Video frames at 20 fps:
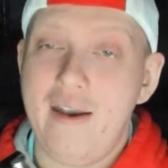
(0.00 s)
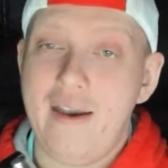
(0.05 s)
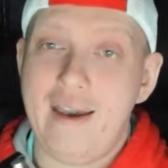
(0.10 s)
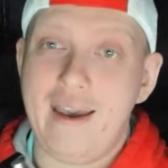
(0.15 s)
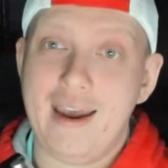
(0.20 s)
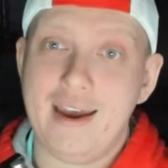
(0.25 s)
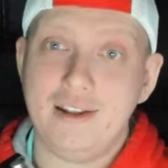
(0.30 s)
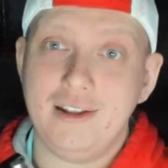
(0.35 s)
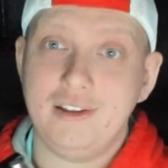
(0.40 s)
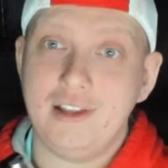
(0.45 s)

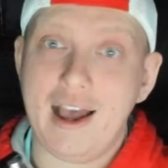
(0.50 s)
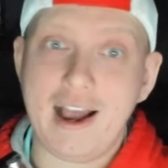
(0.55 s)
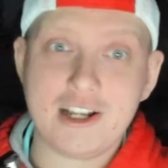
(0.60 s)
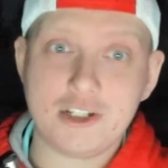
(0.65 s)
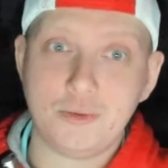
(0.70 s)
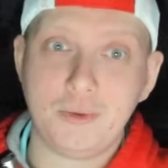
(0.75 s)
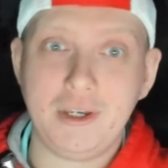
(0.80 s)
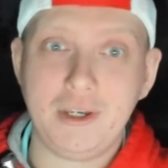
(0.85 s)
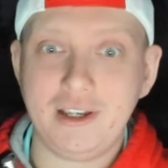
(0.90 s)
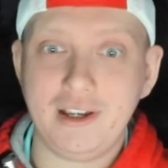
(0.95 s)
and
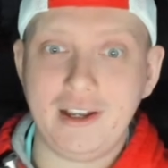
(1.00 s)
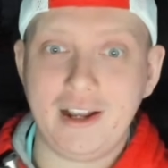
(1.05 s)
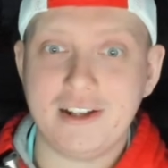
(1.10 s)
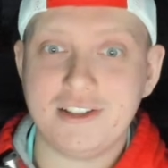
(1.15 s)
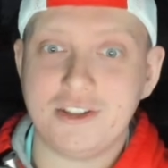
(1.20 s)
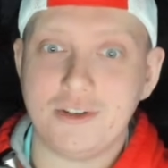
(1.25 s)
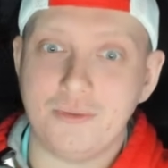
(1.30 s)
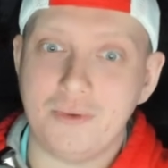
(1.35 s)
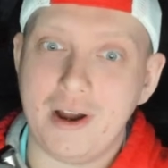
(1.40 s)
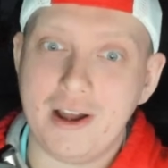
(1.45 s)
last week
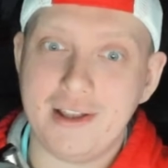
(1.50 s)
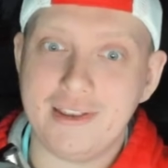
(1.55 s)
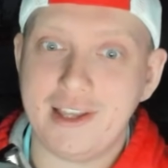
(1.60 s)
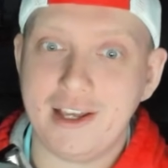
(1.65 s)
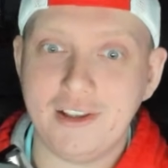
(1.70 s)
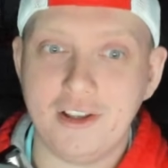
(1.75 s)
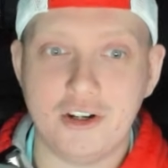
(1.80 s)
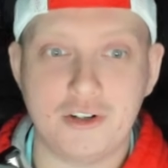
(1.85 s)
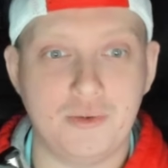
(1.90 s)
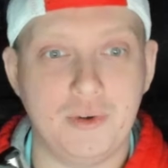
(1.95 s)
against the run,
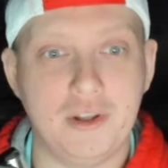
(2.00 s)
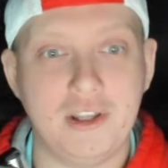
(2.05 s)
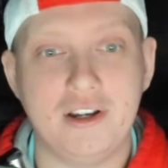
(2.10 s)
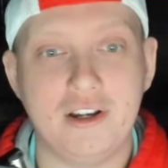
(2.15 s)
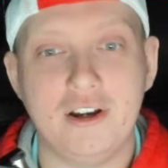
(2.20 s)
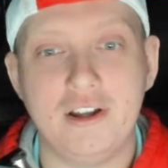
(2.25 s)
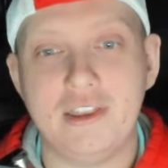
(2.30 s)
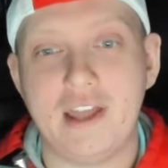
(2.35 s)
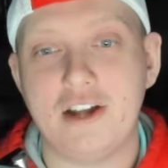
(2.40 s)
they looked really good.